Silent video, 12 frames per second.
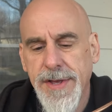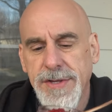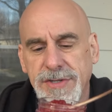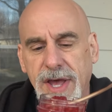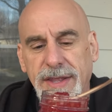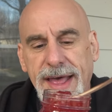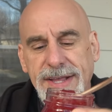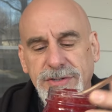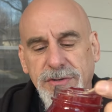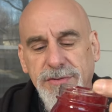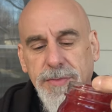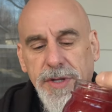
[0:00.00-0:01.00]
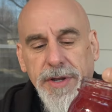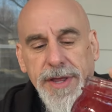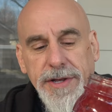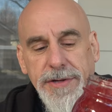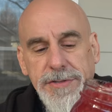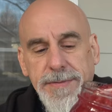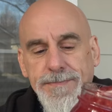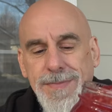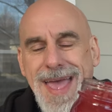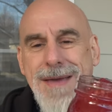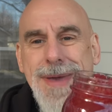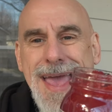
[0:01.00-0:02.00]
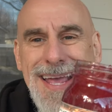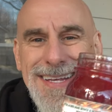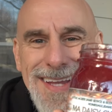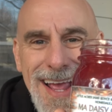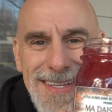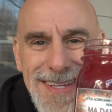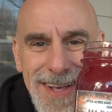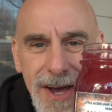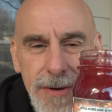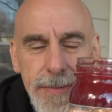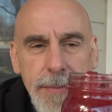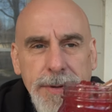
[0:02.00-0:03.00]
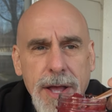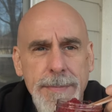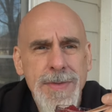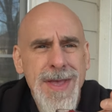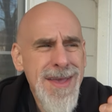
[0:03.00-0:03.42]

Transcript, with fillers: Scott Lazarus from Little Acres. M A Daisy Cutter Bubblegum.